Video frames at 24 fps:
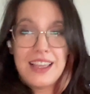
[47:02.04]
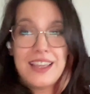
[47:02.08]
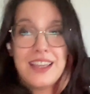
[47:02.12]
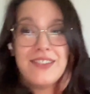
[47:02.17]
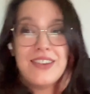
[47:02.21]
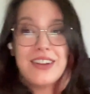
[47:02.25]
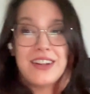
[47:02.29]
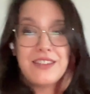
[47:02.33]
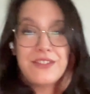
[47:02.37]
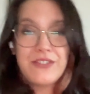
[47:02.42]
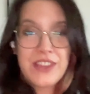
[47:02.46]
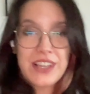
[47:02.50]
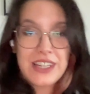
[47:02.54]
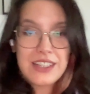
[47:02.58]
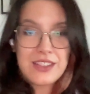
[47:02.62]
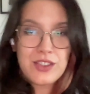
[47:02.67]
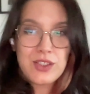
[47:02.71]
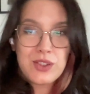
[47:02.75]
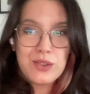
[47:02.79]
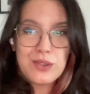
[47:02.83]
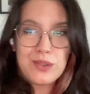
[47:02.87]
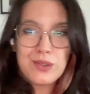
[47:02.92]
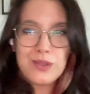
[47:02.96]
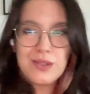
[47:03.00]
even if they
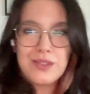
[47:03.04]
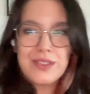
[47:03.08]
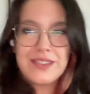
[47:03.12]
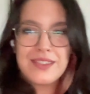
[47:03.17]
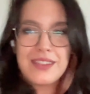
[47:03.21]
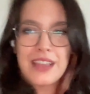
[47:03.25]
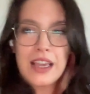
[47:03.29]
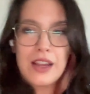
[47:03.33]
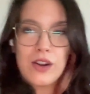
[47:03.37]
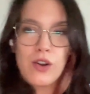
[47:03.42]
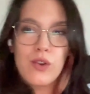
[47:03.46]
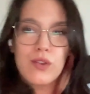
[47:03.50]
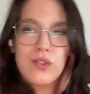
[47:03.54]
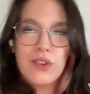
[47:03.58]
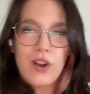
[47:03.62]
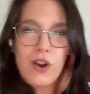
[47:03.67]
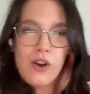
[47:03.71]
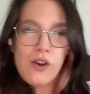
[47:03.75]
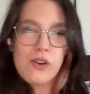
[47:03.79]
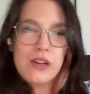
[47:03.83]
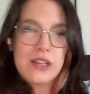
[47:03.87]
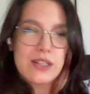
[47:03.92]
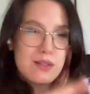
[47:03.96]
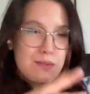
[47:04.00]
do, they don't
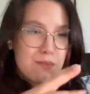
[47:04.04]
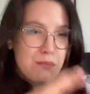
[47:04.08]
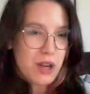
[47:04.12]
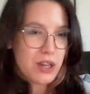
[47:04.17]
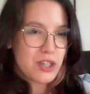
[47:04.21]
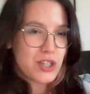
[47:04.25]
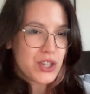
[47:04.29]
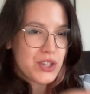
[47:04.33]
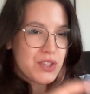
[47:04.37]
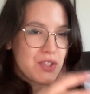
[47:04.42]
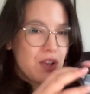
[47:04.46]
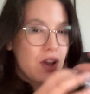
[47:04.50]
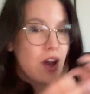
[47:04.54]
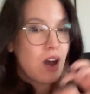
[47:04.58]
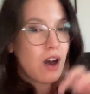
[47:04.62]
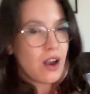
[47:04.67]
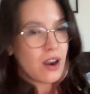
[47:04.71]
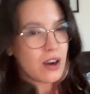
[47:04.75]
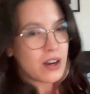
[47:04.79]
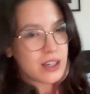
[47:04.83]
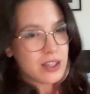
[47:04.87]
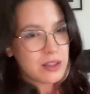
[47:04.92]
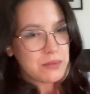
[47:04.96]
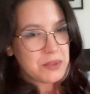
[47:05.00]
know as much as
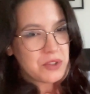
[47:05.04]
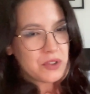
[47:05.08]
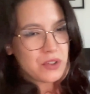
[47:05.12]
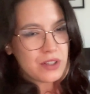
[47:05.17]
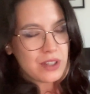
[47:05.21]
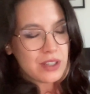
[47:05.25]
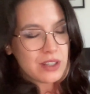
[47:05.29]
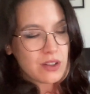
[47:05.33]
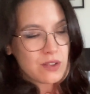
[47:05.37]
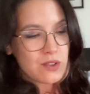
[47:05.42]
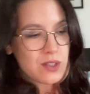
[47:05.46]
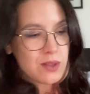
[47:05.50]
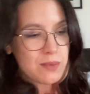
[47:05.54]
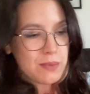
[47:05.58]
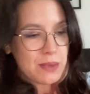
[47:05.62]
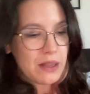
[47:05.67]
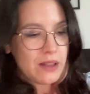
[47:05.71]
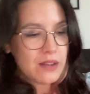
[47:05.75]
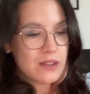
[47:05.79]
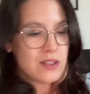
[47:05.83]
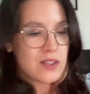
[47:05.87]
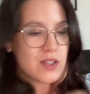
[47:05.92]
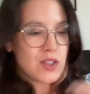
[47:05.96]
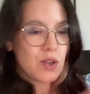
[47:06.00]
our community knows
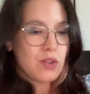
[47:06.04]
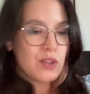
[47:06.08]
about it.